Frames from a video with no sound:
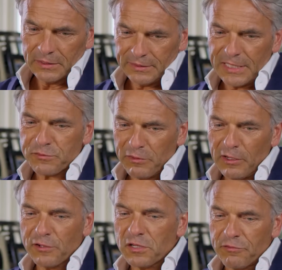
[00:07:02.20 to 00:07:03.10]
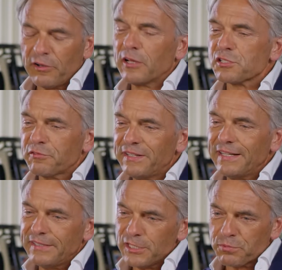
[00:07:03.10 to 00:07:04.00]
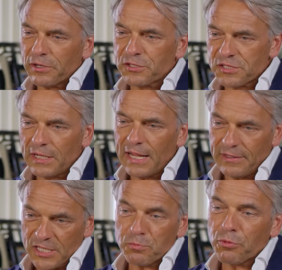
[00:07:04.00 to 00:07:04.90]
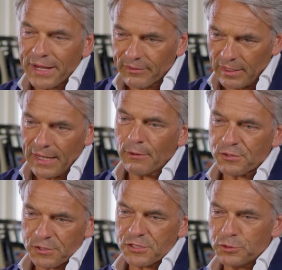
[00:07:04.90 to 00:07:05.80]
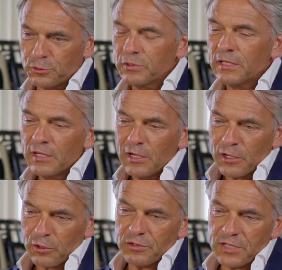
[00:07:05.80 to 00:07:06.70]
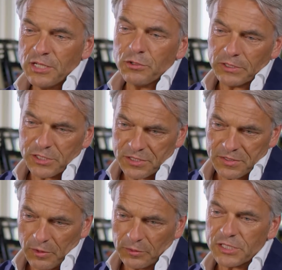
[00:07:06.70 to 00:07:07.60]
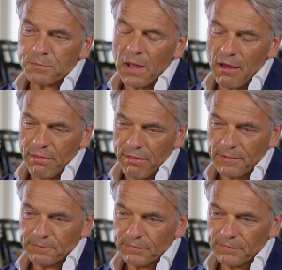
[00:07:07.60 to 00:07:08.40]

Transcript: this philosophy and these products, this brand allows us to continue on this path.